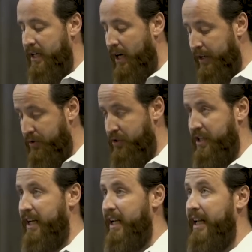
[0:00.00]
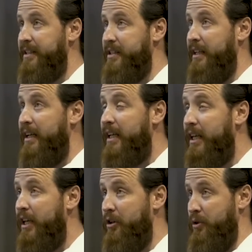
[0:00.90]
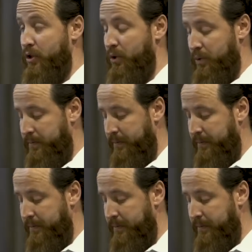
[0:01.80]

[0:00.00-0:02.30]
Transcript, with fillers: understand it and to hear you.